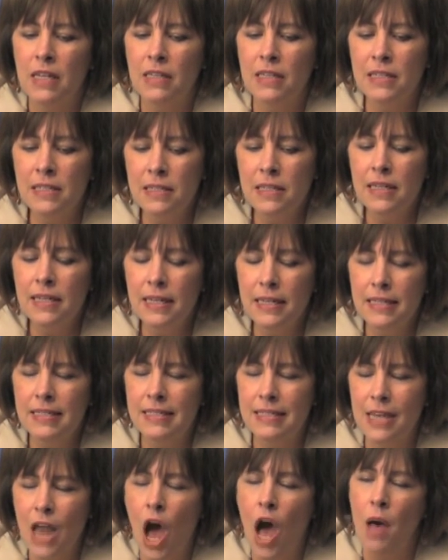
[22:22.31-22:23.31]
Listening
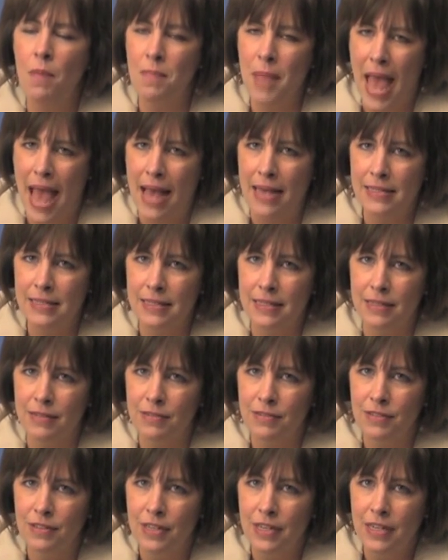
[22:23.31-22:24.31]
is not
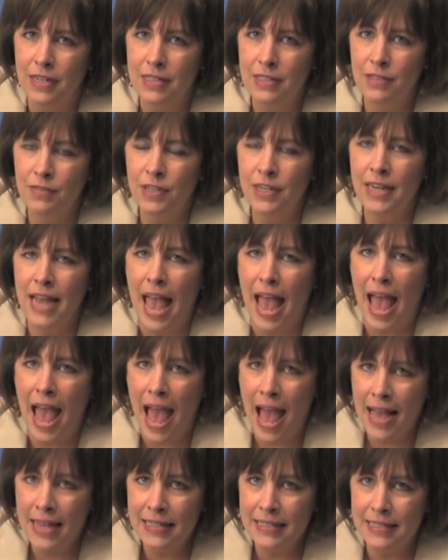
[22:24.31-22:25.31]
passive. It's a very
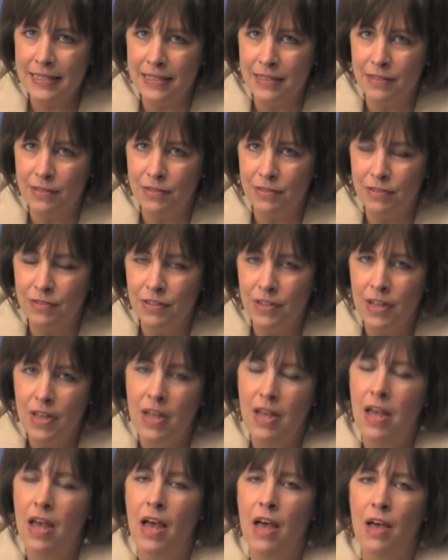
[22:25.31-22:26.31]
active
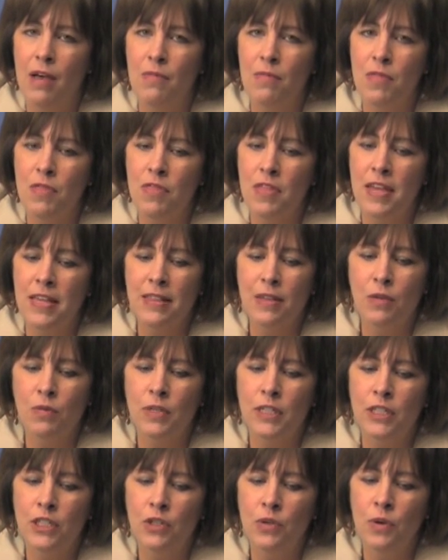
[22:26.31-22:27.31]
thing that
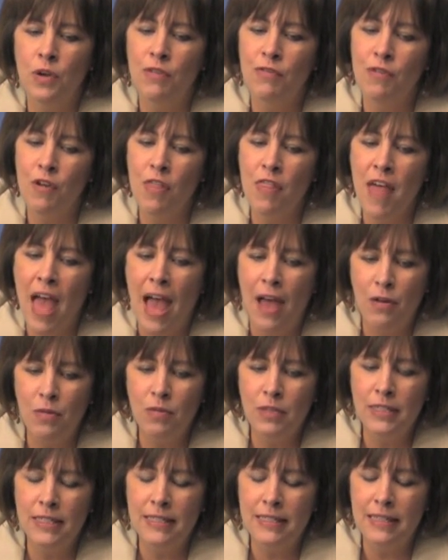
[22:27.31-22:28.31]
we do. And for
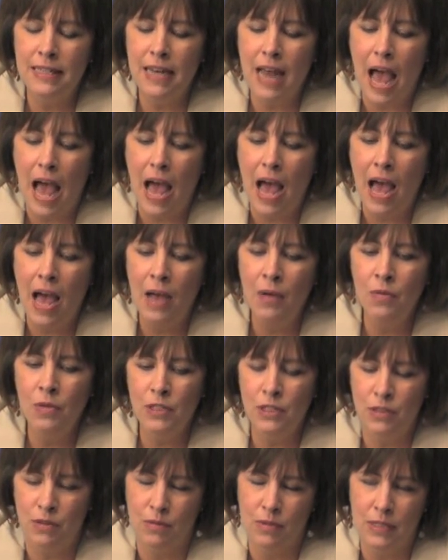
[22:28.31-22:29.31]
that reason, I
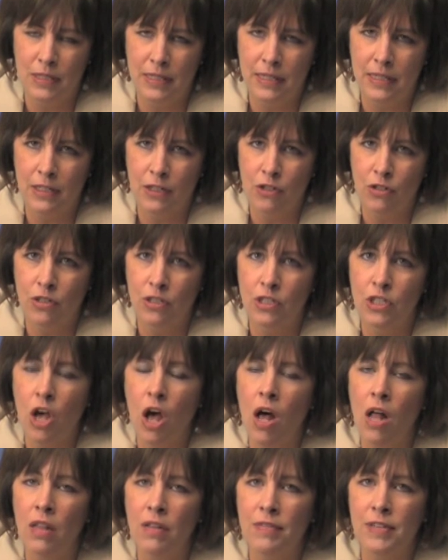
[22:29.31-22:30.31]
want to really encourage
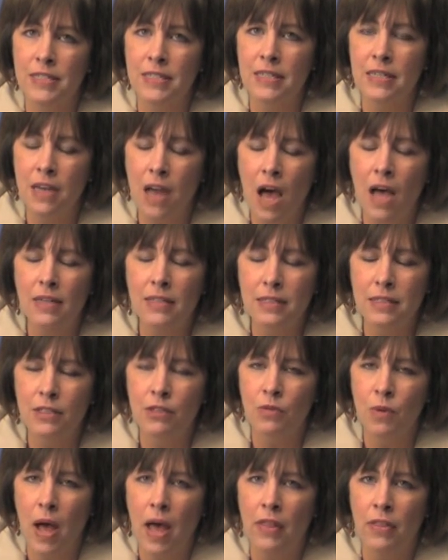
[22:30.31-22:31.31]
all of us not to
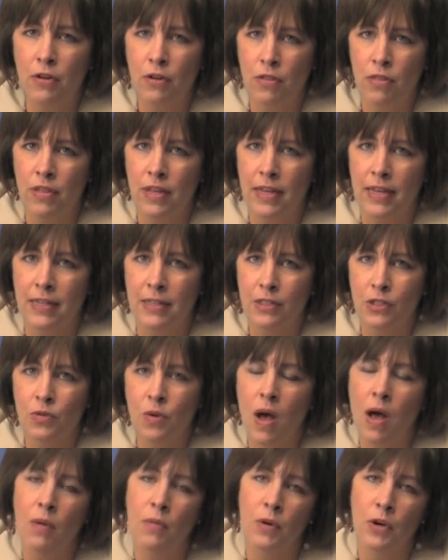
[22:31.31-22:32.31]
do other things
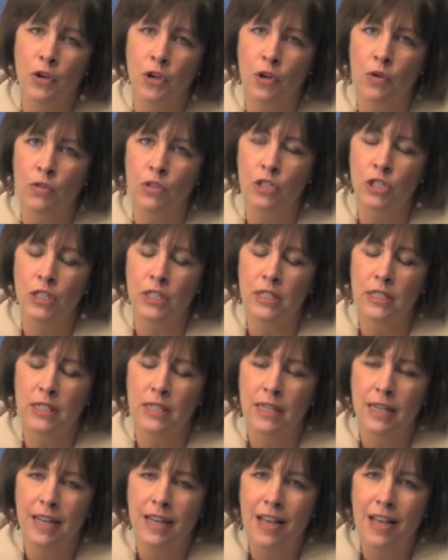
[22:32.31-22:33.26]
while we're coaching.